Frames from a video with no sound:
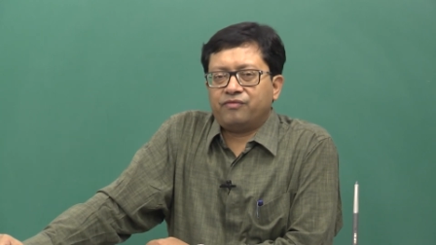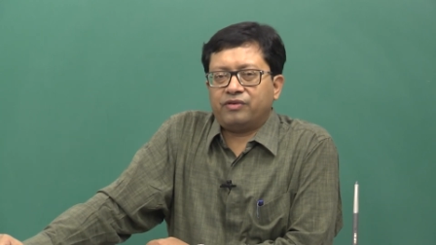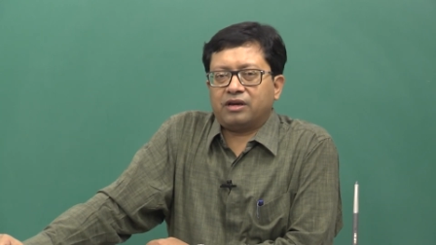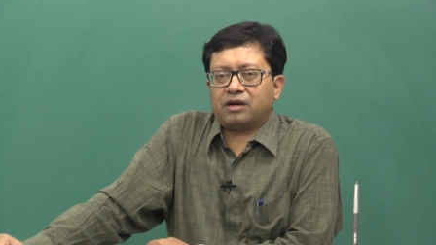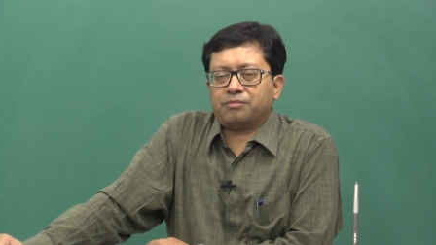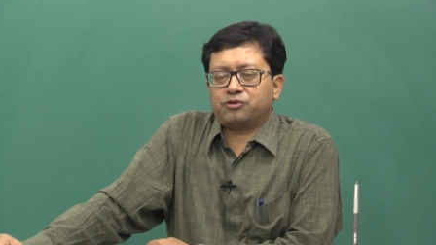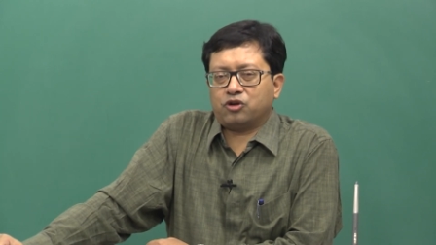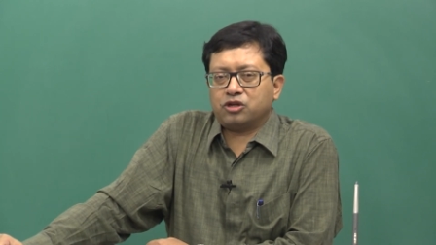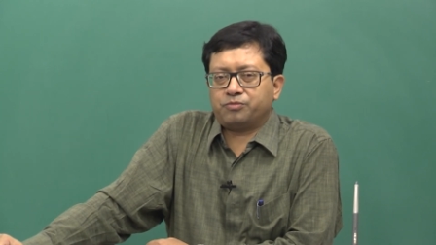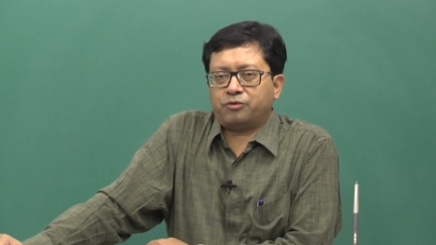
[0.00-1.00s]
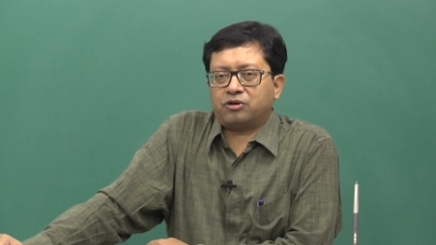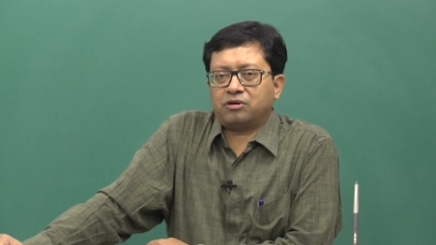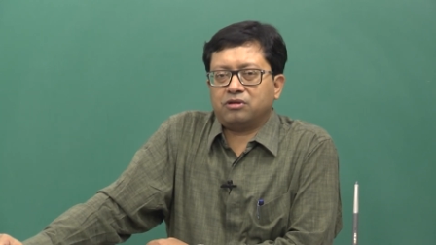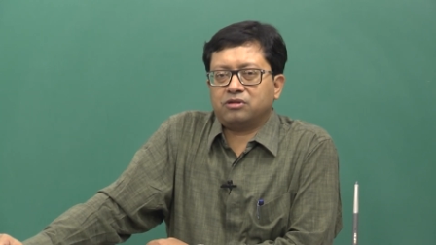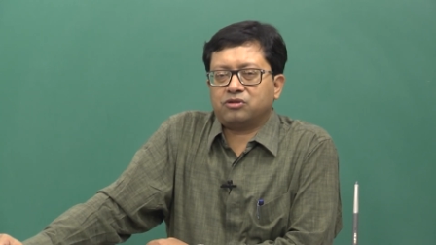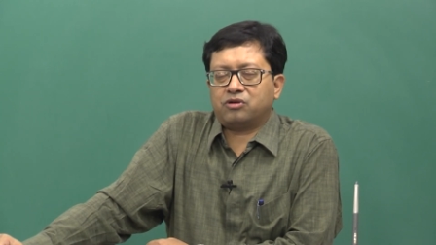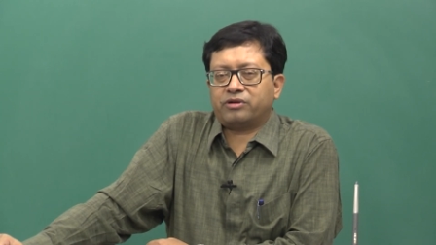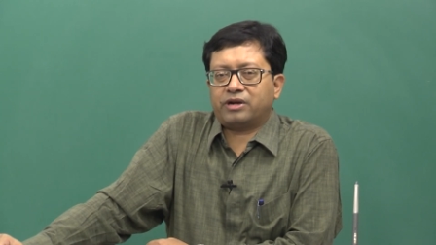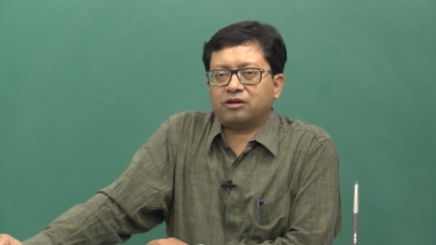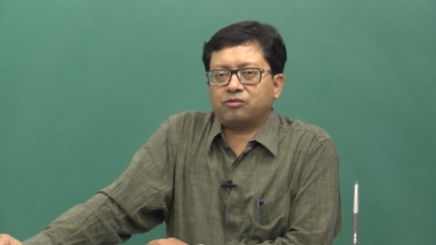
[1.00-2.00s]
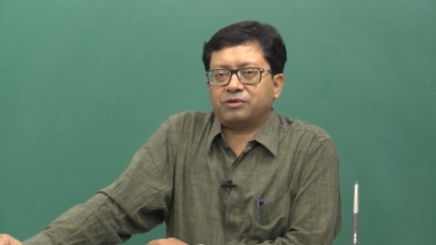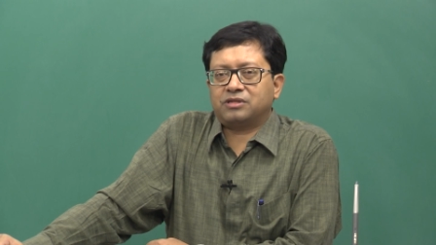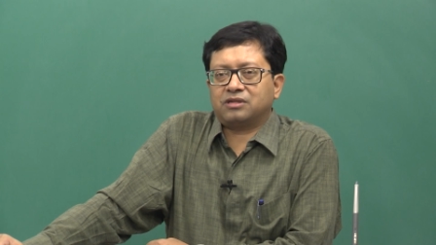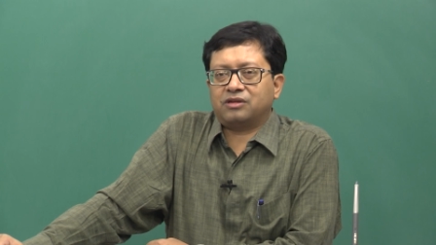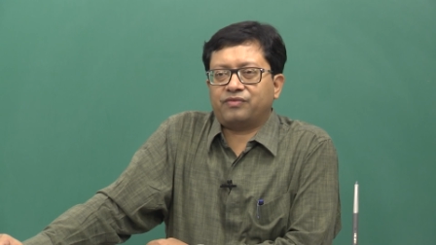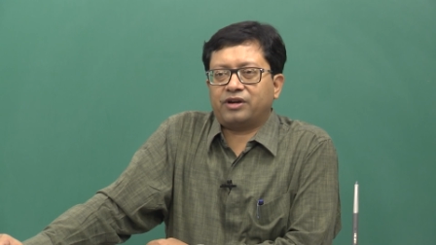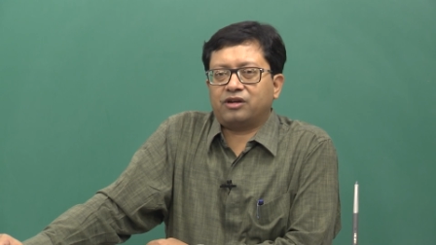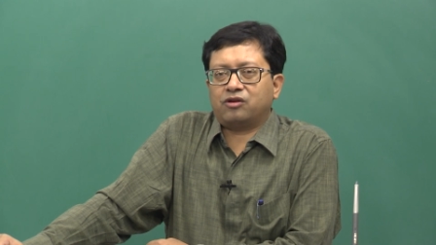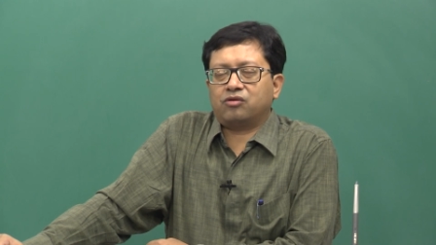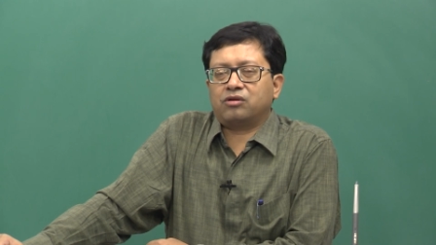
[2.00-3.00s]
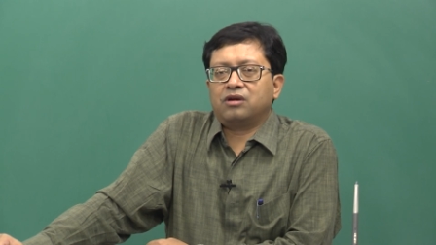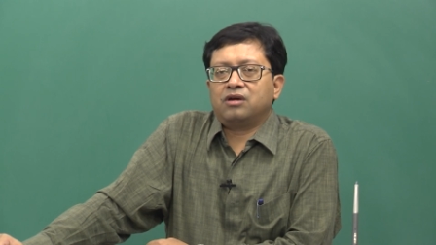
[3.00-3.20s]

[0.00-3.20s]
filling up sauce bottles or trying to basically find out